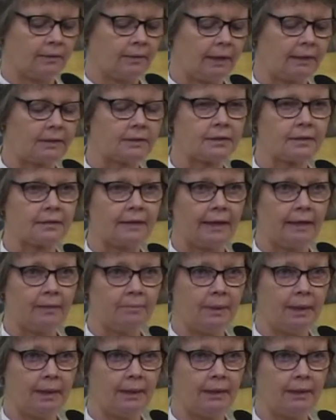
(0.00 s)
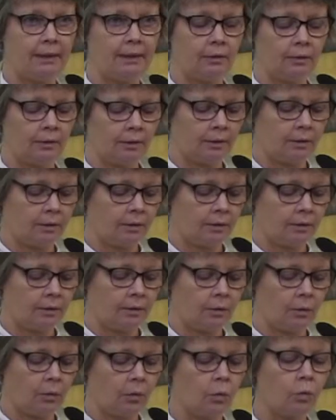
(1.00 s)
that they may
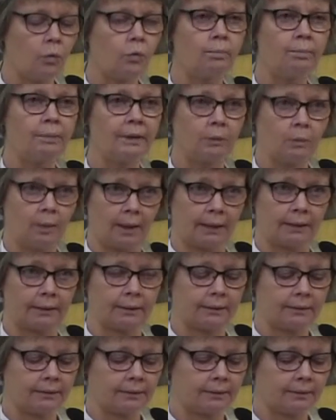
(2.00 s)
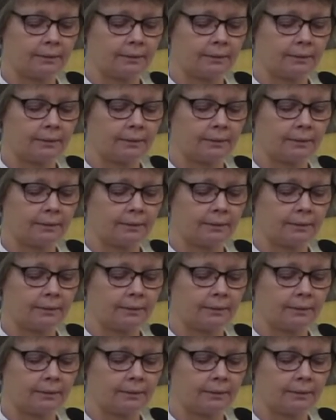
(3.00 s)
all be one,